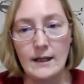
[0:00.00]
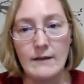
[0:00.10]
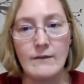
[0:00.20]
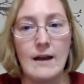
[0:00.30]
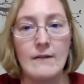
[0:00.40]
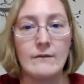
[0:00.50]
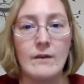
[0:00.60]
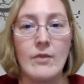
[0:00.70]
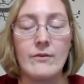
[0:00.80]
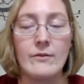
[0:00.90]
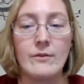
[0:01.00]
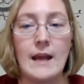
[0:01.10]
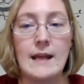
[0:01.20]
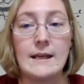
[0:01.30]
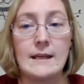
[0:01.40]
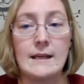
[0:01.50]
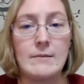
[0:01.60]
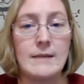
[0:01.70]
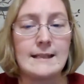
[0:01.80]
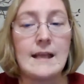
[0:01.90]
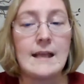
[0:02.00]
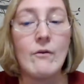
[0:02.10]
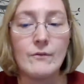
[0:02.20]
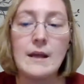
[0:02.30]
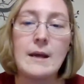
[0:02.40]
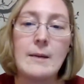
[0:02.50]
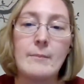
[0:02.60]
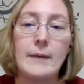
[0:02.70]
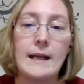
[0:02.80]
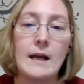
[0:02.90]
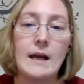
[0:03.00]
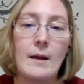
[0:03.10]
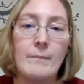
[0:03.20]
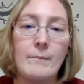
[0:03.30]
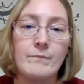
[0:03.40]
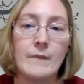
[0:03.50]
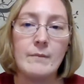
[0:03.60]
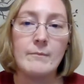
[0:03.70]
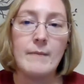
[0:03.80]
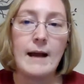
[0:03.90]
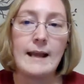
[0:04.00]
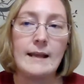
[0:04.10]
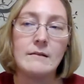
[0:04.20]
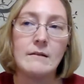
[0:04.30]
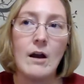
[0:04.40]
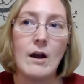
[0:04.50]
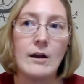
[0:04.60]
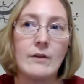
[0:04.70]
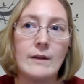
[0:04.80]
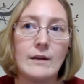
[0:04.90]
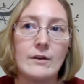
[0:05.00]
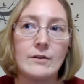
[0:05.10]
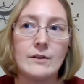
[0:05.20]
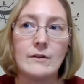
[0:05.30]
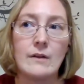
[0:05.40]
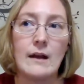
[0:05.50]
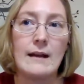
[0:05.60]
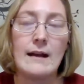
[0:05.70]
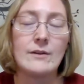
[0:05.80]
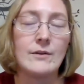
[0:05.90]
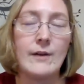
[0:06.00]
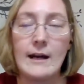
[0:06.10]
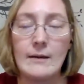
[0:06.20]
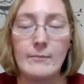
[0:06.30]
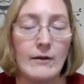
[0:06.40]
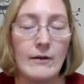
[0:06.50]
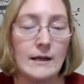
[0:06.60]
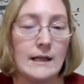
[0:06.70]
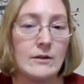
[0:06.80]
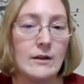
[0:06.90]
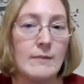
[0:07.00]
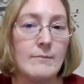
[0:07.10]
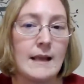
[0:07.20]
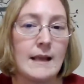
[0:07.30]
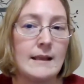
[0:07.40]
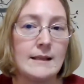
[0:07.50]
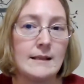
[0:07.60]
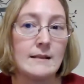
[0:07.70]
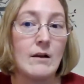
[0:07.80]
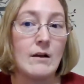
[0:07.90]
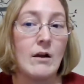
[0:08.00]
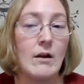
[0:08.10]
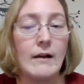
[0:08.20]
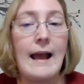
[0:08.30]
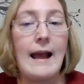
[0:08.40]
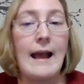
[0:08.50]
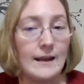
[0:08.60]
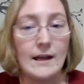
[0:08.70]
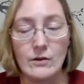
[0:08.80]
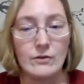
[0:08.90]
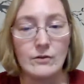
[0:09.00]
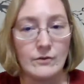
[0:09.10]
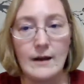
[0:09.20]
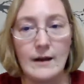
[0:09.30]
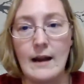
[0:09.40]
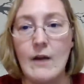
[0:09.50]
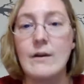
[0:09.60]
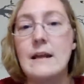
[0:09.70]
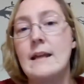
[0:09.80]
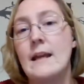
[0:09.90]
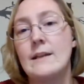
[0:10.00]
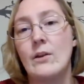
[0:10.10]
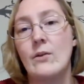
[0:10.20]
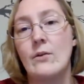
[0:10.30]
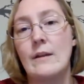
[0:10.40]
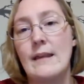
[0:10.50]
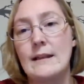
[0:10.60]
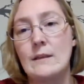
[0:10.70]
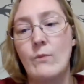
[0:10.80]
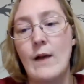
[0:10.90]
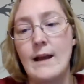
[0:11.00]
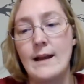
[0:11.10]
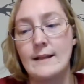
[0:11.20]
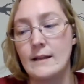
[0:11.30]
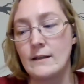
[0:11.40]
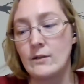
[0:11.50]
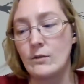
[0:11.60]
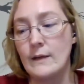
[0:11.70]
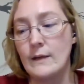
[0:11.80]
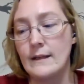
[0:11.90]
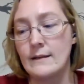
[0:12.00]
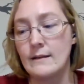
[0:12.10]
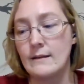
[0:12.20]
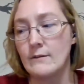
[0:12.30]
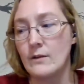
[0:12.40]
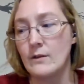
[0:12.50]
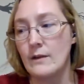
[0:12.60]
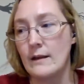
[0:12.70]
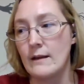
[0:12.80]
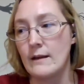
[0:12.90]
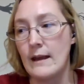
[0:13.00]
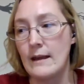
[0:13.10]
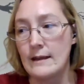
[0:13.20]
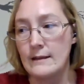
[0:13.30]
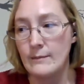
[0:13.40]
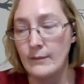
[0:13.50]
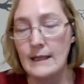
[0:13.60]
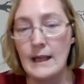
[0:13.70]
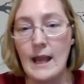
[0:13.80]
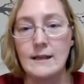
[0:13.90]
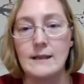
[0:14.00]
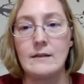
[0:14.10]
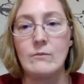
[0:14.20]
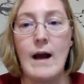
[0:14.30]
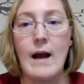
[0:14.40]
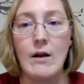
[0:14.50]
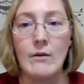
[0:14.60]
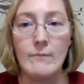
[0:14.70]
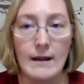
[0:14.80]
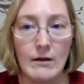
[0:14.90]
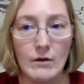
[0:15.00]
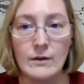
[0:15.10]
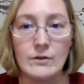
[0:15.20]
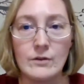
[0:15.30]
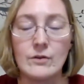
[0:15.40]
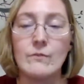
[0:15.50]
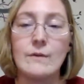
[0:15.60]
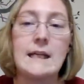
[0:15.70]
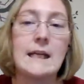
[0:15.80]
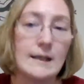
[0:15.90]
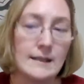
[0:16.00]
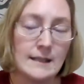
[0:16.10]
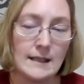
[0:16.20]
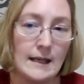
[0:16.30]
I've gone through and edited it myself, but my ARC readers, I try to pound it into them that this is at the editors right now. And so that's why I send it 2 weeks, so that it's being edited while my ARC readers are reading it.